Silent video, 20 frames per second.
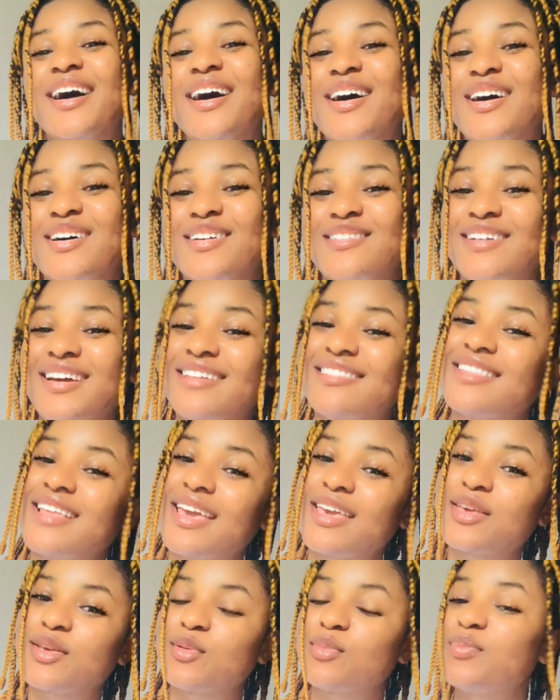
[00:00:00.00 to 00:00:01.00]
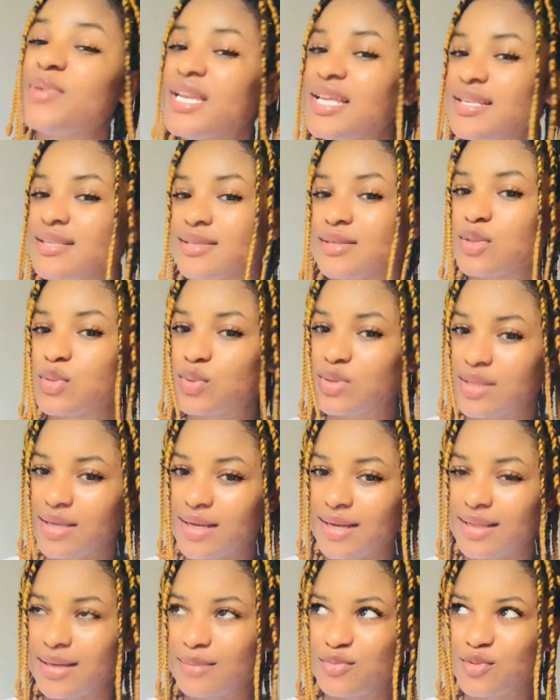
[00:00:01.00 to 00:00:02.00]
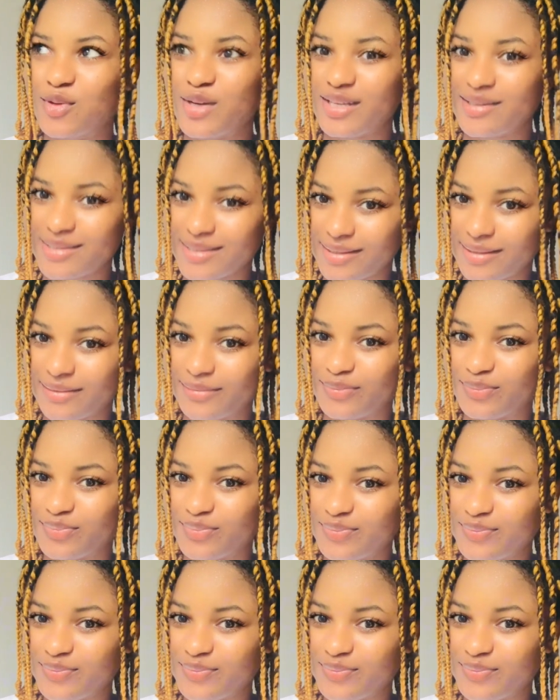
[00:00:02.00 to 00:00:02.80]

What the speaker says: All right, thank you. Please do that. I'm waiting.